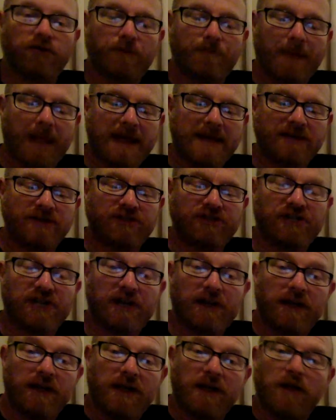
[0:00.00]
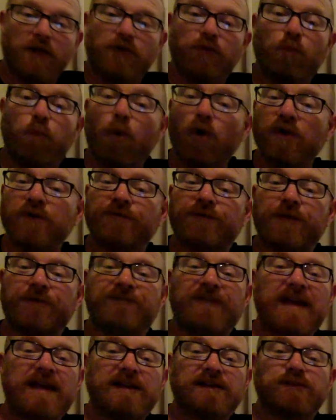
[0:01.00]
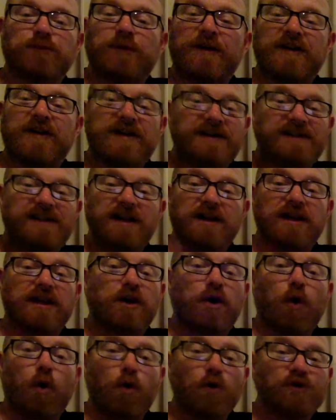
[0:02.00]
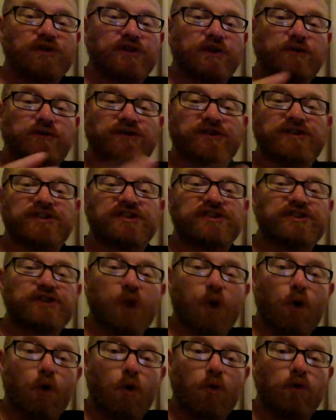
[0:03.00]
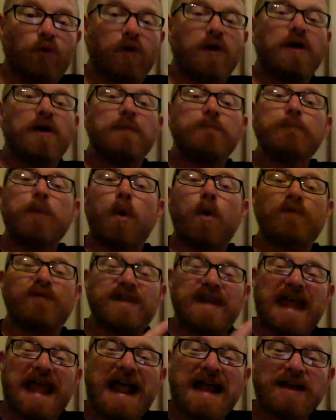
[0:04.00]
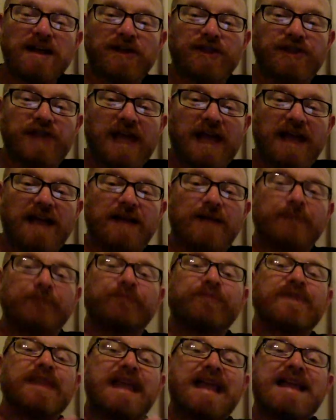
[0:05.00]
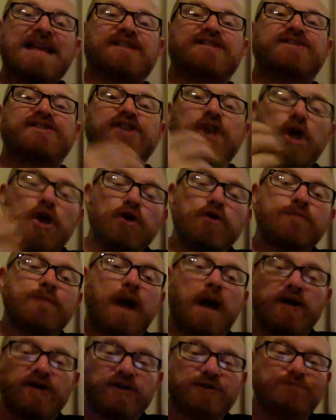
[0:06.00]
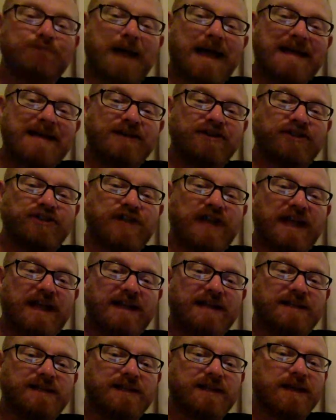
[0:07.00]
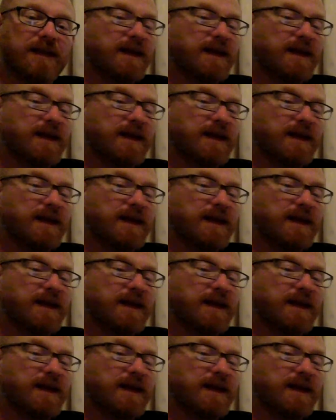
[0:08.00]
the mainsail, one of the things that is going to cause you to stall more than anything is too much main sheet.